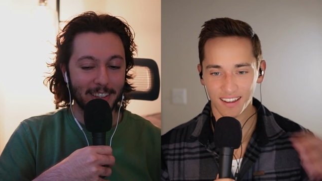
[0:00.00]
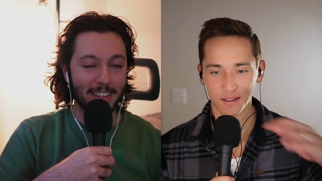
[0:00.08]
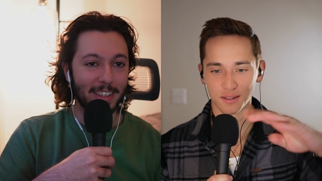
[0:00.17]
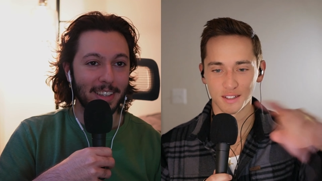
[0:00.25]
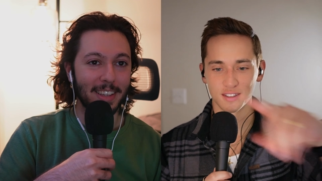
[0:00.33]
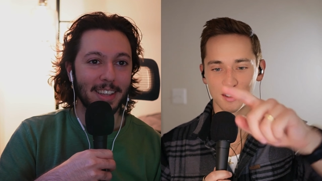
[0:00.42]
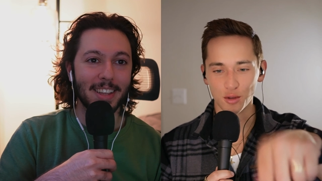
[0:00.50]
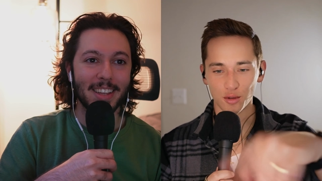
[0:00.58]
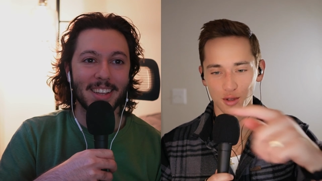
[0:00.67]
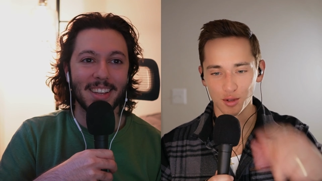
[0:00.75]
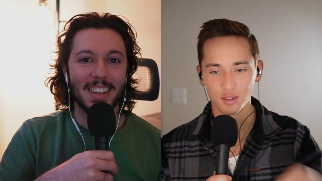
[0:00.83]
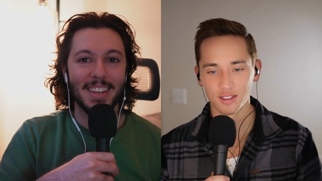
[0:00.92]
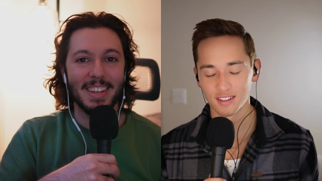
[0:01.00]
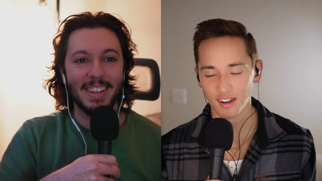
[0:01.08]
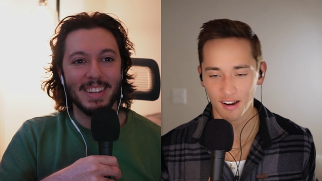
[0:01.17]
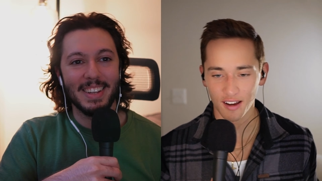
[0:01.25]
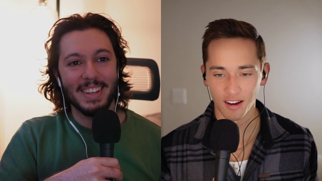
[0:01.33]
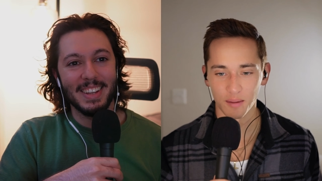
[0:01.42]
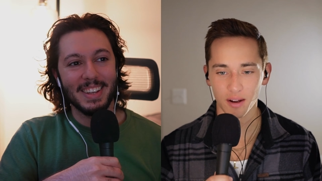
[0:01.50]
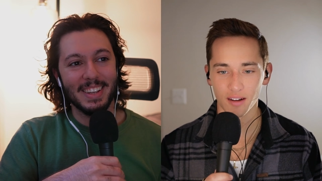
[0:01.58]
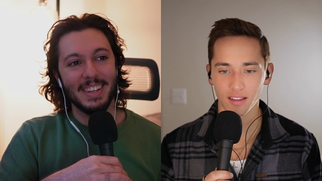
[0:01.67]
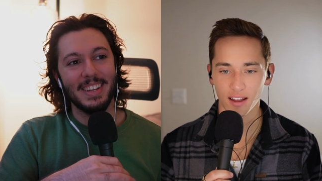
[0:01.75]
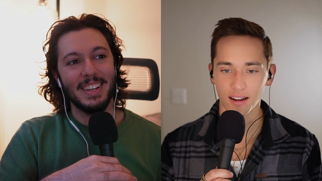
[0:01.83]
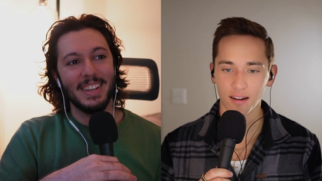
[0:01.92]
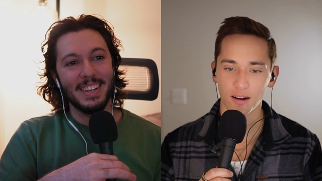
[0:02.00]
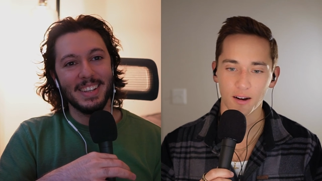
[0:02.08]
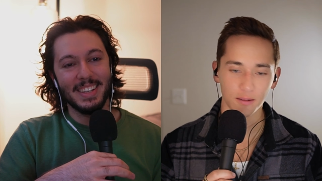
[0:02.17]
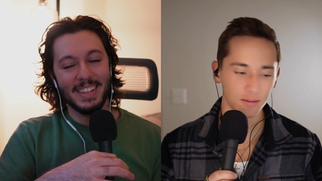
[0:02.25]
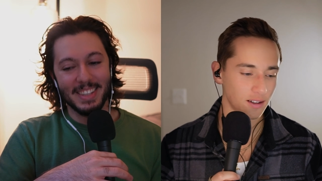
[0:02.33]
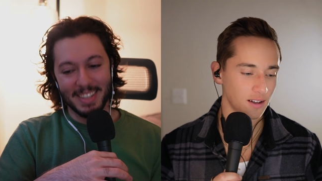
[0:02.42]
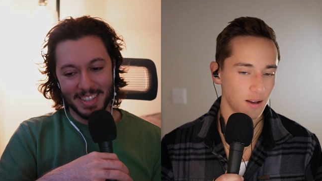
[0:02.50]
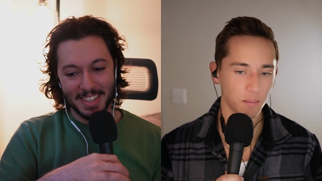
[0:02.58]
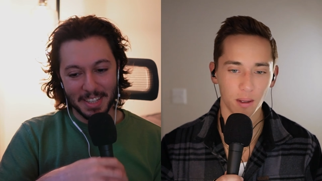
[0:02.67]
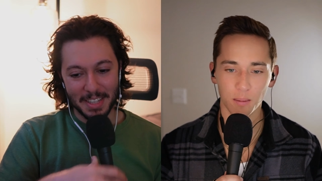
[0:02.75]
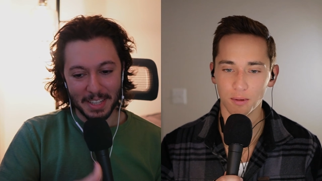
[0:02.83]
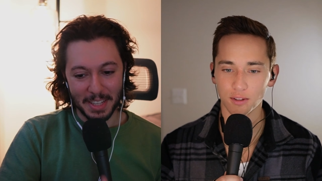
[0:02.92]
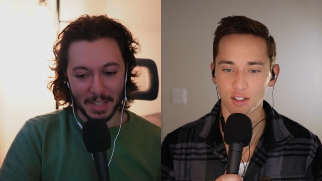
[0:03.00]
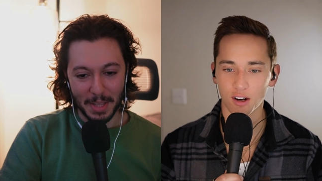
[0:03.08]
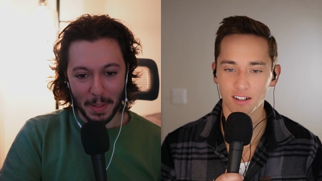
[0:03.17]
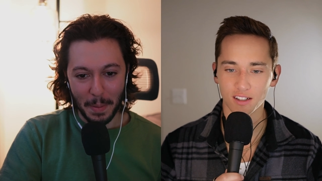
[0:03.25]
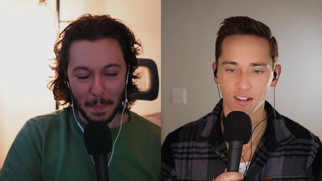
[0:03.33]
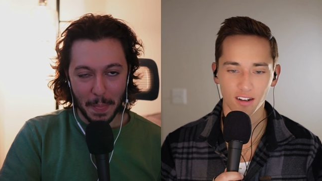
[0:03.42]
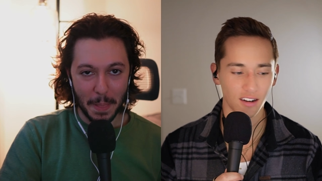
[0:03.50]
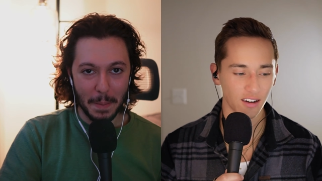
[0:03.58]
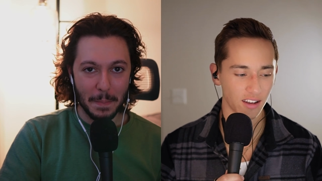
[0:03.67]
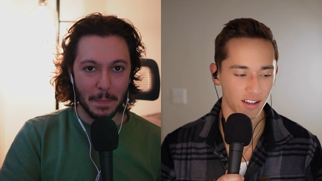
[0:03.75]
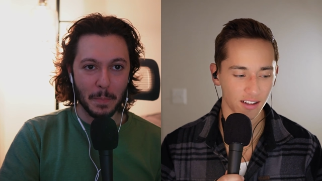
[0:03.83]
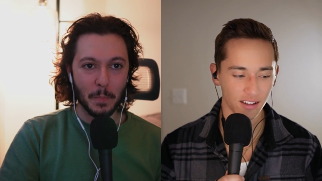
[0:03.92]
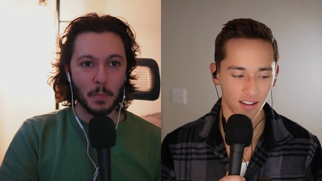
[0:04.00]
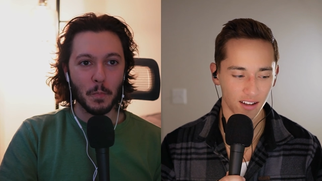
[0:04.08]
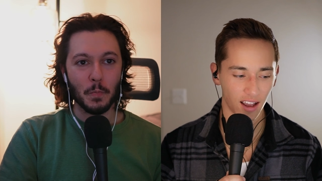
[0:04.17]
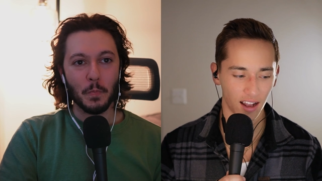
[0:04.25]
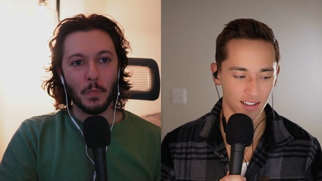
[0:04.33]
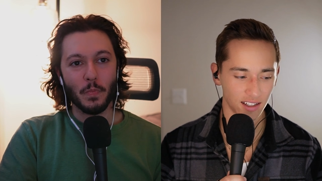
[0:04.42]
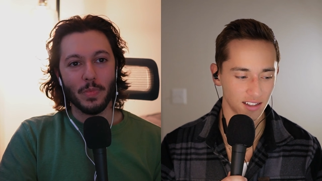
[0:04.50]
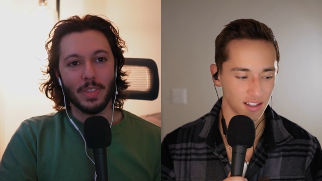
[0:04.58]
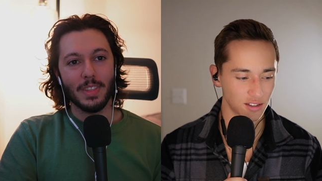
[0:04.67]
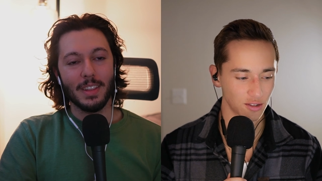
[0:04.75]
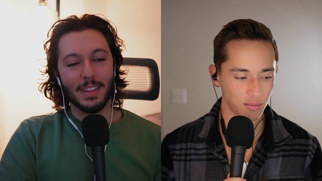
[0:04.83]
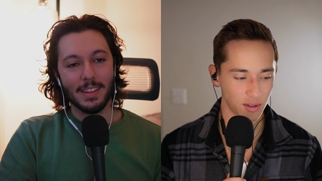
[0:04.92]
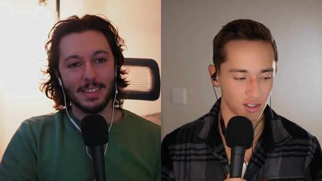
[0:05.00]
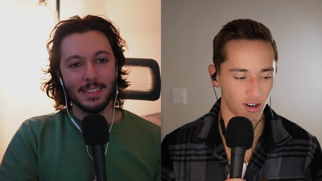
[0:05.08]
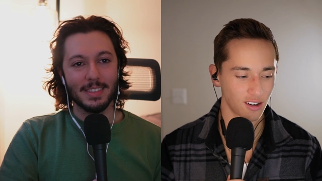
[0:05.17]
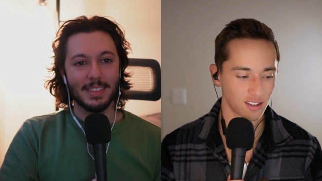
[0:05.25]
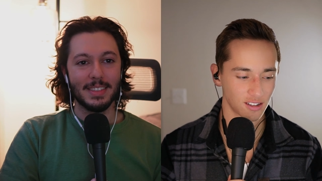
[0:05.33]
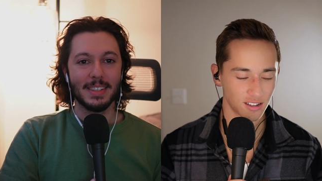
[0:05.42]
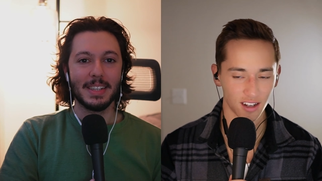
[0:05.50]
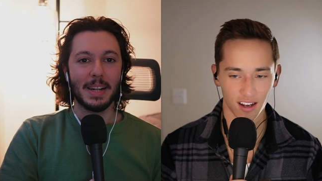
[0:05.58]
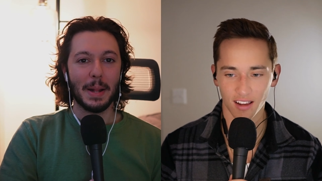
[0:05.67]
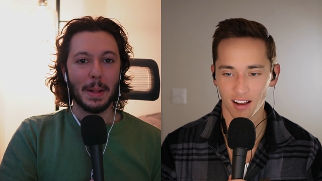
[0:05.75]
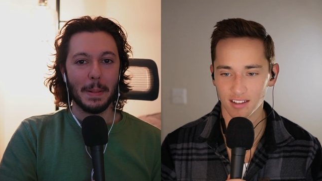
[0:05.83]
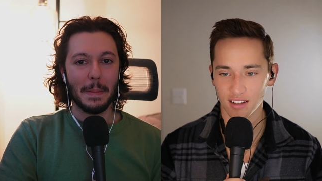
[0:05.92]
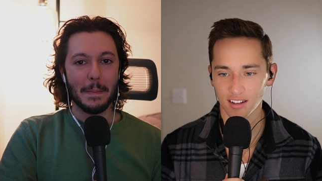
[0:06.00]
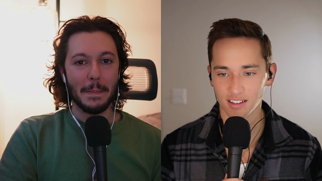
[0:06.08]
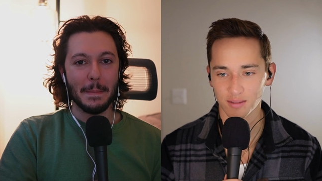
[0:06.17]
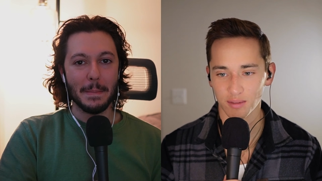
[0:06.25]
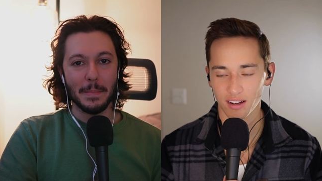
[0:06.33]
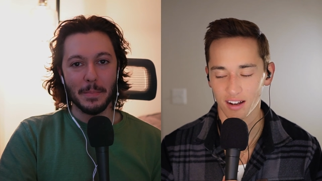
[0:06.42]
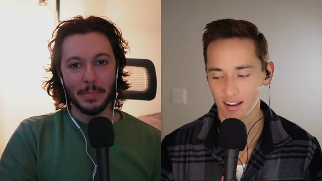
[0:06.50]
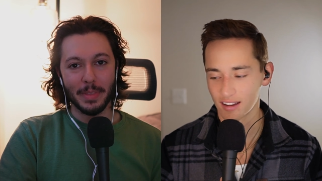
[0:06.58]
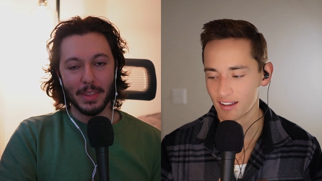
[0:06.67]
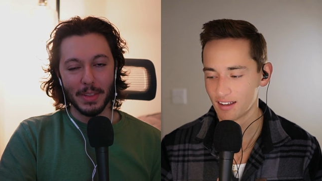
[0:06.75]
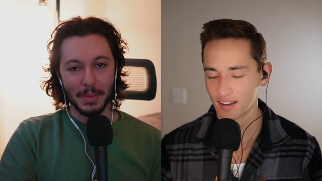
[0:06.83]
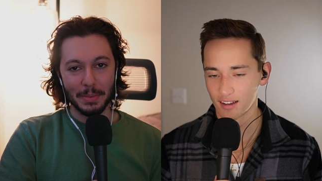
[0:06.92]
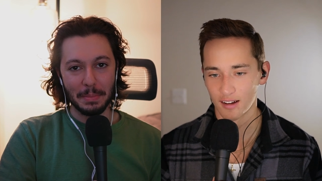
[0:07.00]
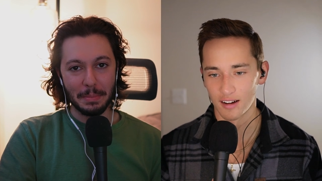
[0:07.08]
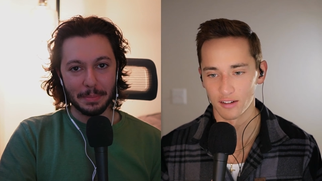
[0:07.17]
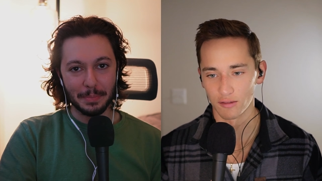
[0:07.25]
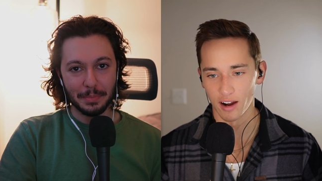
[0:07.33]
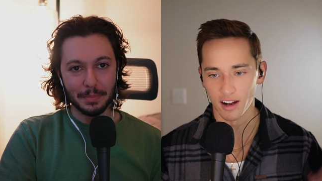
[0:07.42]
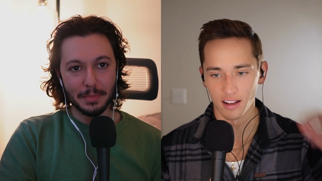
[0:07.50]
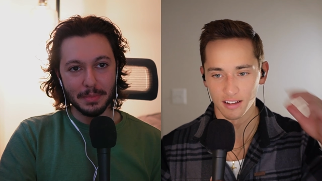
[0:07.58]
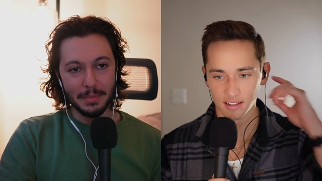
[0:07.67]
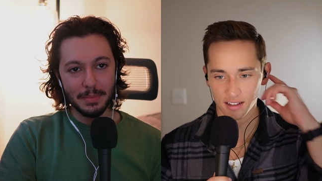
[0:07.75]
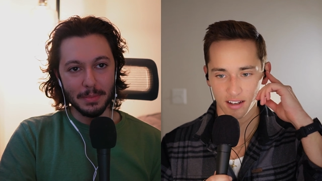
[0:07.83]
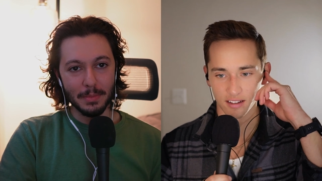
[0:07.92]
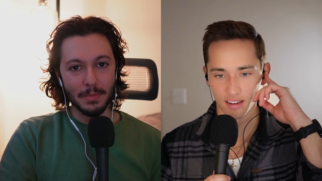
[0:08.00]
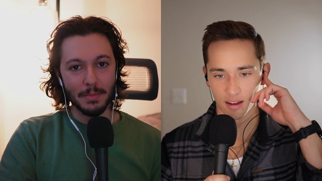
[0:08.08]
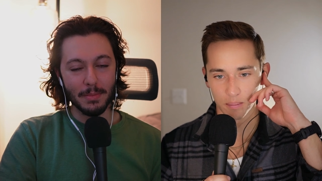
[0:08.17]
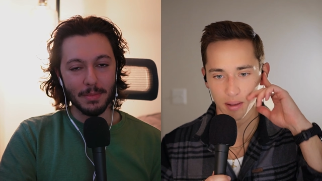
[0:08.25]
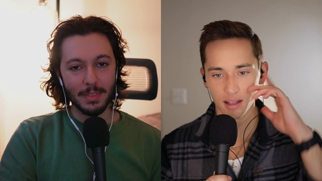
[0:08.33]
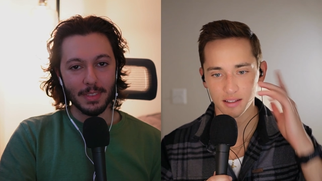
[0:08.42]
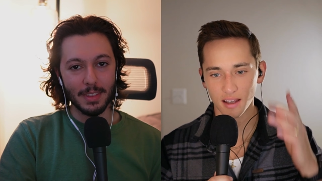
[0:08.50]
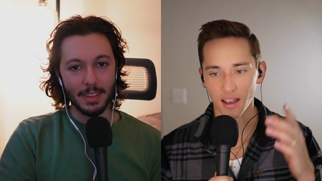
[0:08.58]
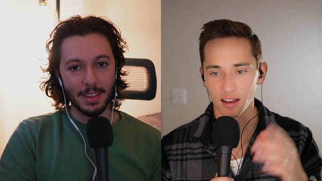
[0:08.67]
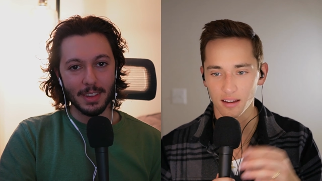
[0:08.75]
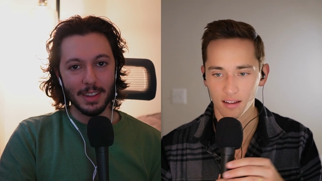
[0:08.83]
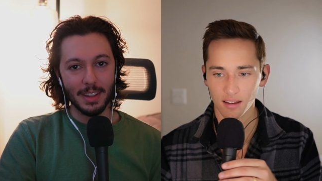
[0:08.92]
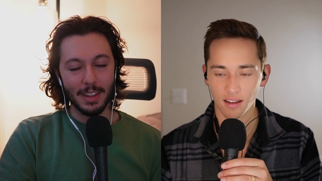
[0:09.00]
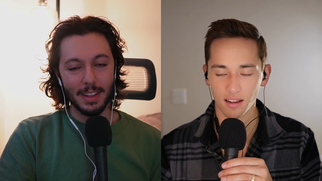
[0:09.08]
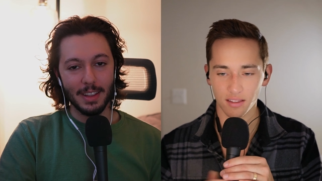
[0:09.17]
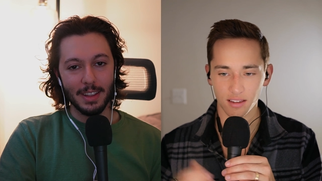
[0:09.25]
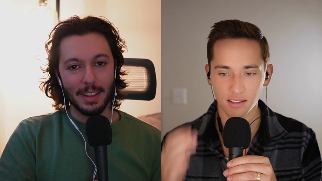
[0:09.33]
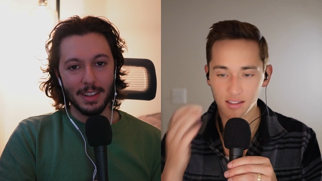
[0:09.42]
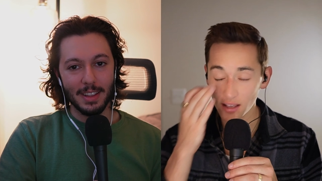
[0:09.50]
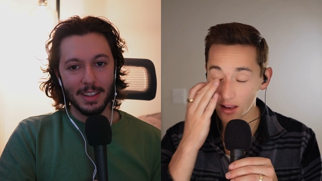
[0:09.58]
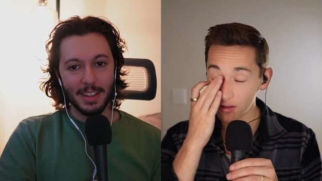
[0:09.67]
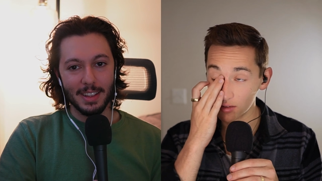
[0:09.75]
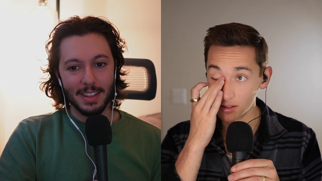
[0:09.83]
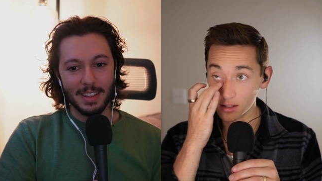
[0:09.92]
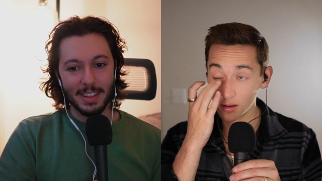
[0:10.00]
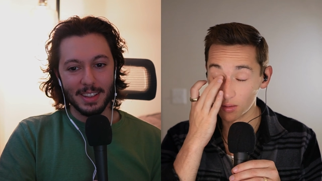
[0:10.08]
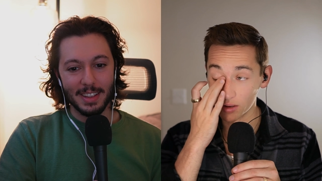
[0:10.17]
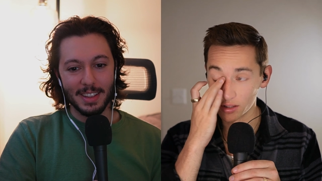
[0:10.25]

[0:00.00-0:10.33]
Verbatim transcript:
Speaker 1: Just you you talking about like oh people charger hogging at Tesla superchargers. I, I saw some guy on Reddit saying like PSA, this is how you deal with